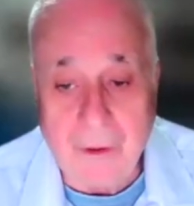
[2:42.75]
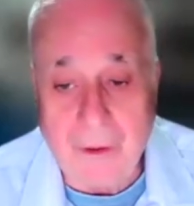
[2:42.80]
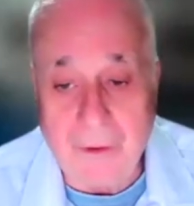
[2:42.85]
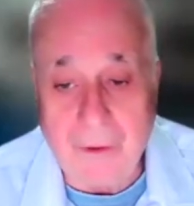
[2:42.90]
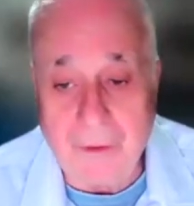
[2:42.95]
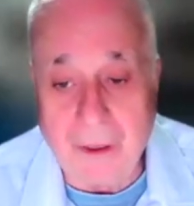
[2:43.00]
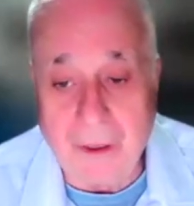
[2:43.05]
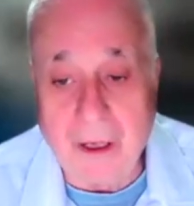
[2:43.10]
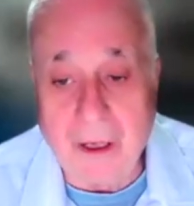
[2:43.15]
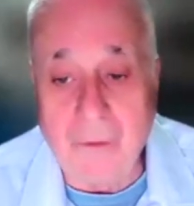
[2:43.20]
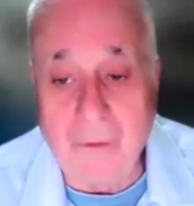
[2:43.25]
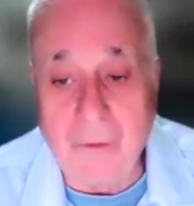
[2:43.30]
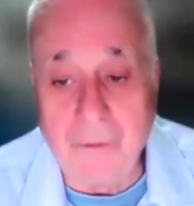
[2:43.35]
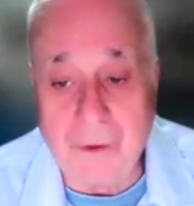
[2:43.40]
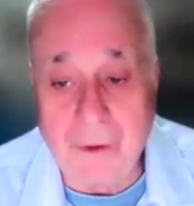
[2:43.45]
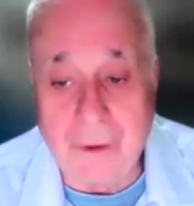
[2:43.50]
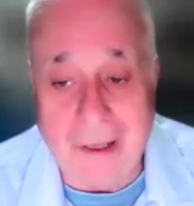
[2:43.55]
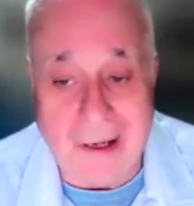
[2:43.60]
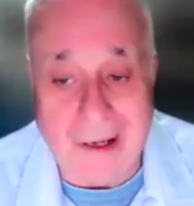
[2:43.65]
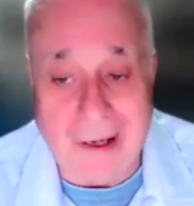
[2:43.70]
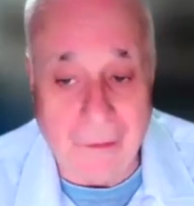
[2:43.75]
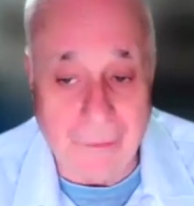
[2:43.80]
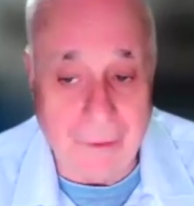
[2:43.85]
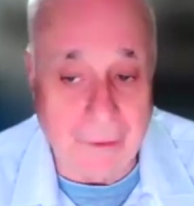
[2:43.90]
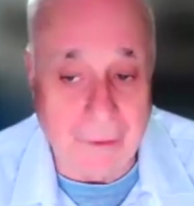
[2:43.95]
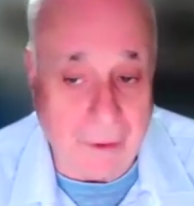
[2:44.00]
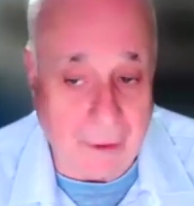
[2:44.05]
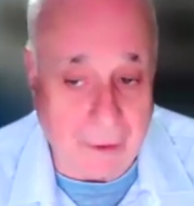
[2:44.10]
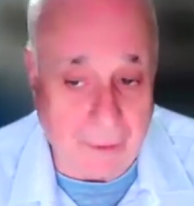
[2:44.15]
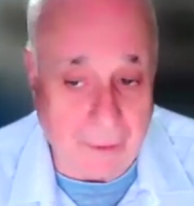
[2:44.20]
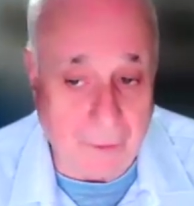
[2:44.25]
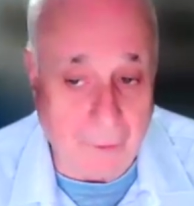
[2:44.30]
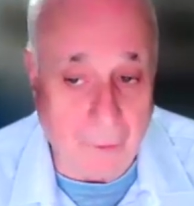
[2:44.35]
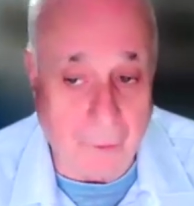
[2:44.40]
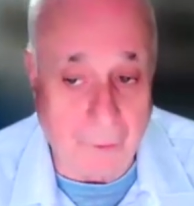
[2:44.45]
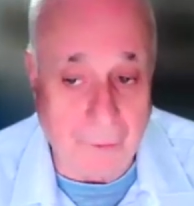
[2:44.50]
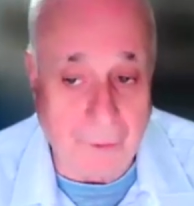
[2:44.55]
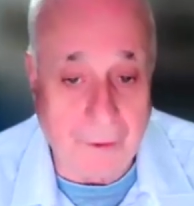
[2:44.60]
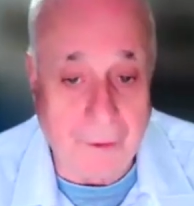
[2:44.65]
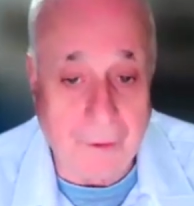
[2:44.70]
in the counter-current
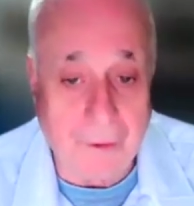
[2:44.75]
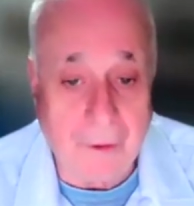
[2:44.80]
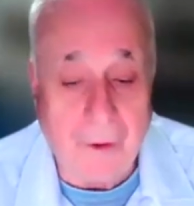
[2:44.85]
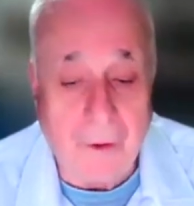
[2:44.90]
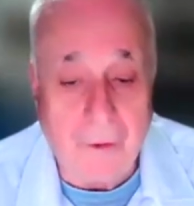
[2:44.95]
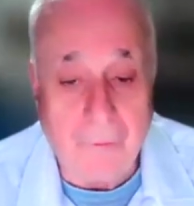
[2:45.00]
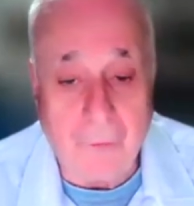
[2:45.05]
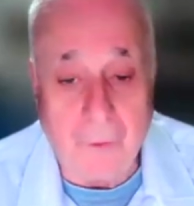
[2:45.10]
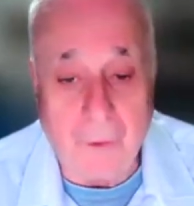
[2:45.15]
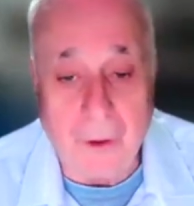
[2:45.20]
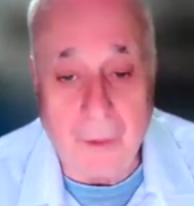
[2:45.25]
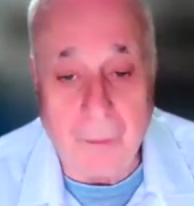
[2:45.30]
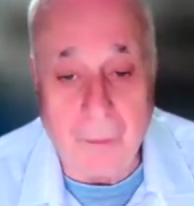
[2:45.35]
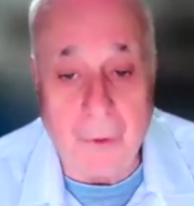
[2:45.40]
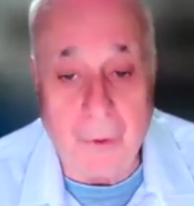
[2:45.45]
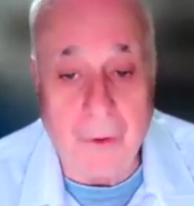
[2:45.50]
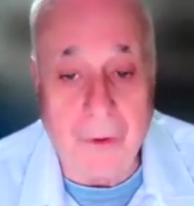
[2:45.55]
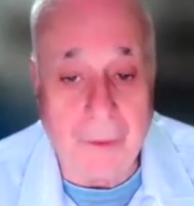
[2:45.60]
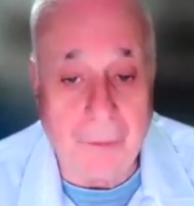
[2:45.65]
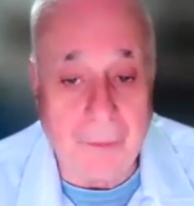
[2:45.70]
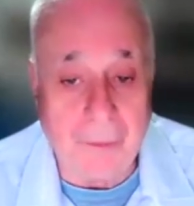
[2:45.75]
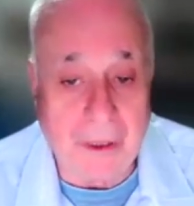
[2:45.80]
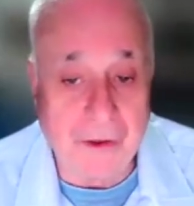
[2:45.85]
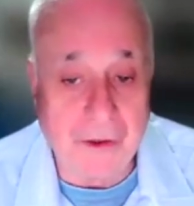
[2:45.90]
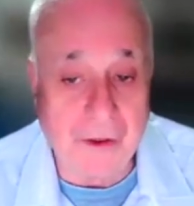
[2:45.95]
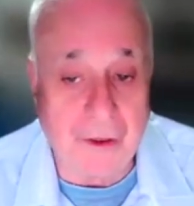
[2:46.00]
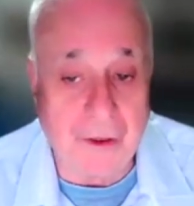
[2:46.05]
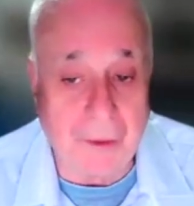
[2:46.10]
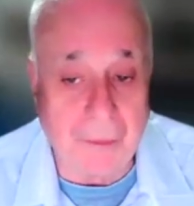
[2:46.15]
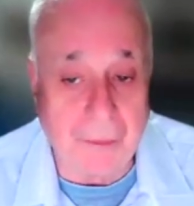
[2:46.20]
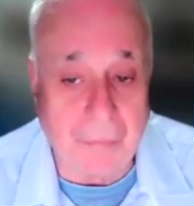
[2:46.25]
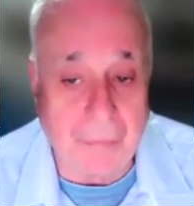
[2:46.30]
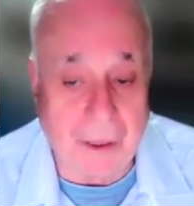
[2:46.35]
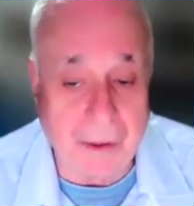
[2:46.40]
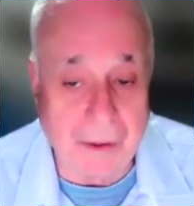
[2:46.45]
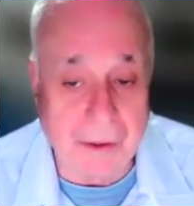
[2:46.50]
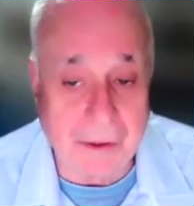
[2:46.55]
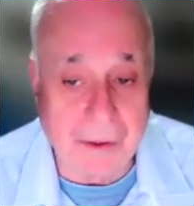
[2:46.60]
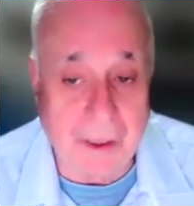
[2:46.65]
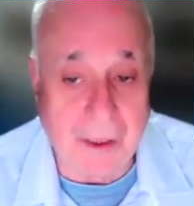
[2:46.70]
category for her book Imagining
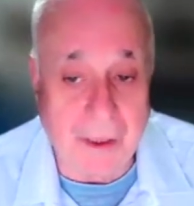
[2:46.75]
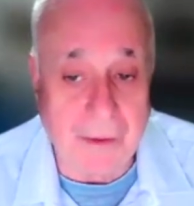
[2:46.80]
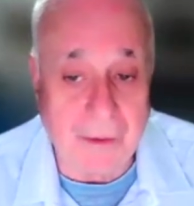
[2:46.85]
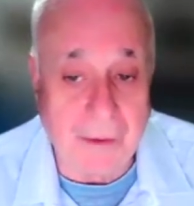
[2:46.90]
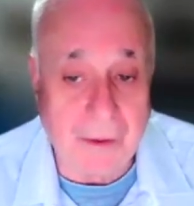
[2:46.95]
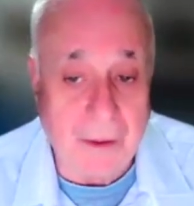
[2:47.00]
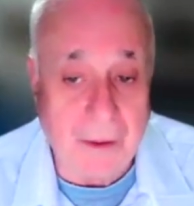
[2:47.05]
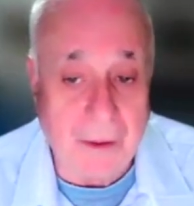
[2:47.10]
Palestine,